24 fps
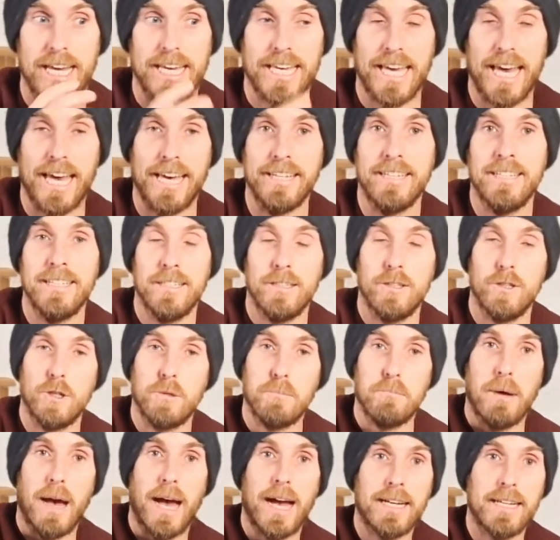Again,
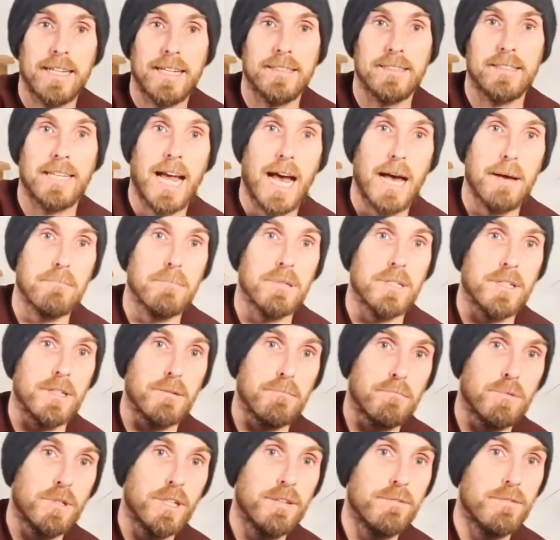look back as it
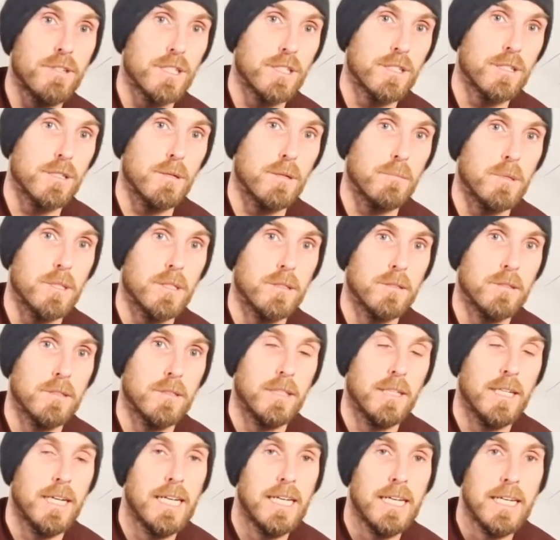happened in previous summers.
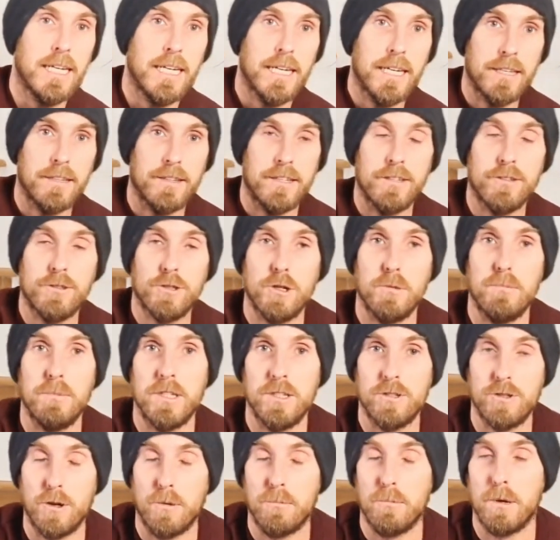This could
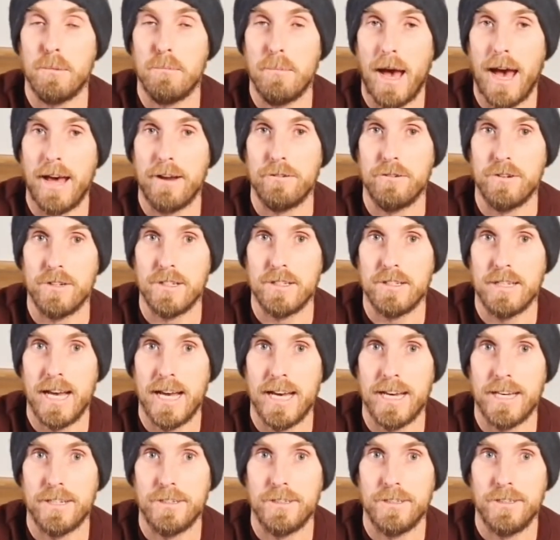be summer pattern
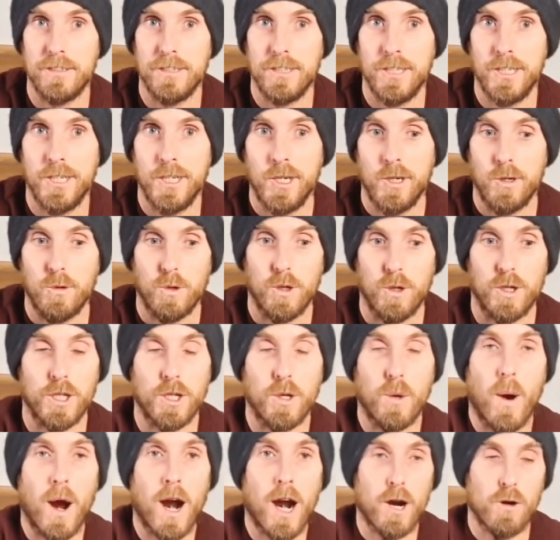sad, where
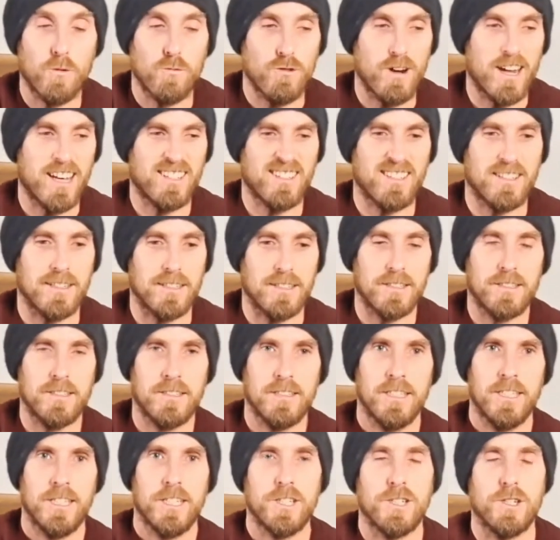you are
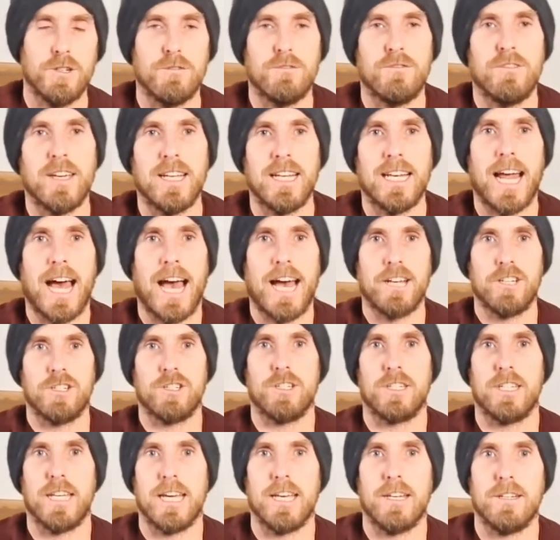restless, you feel
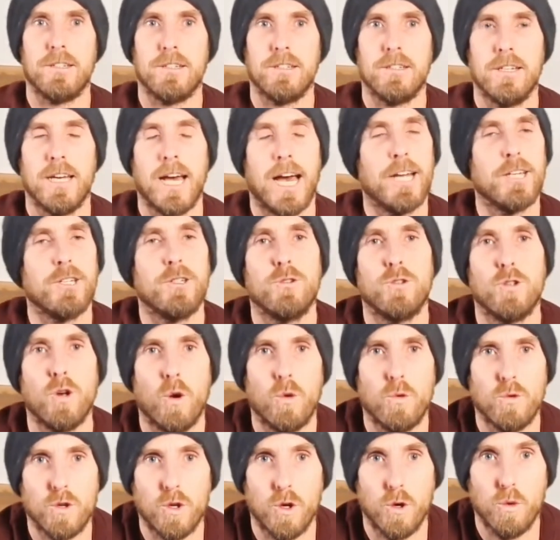agitated, and you
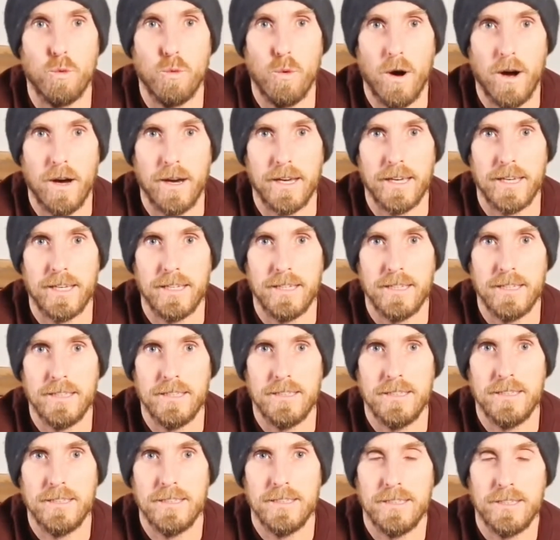don't know why.
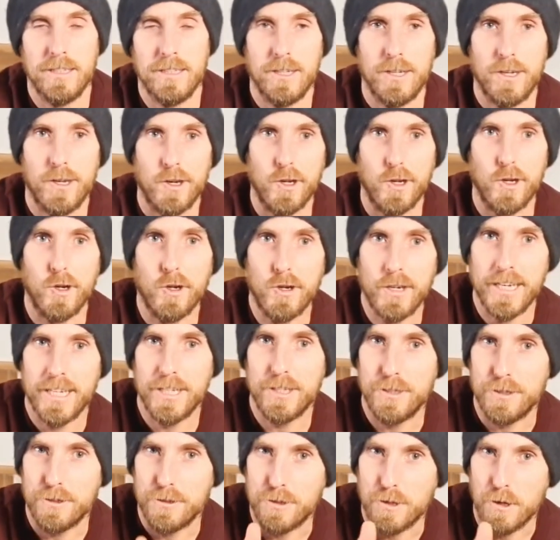Look
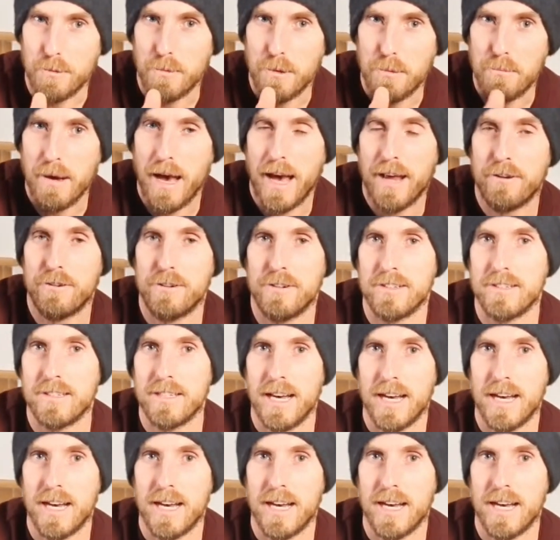into summer pattern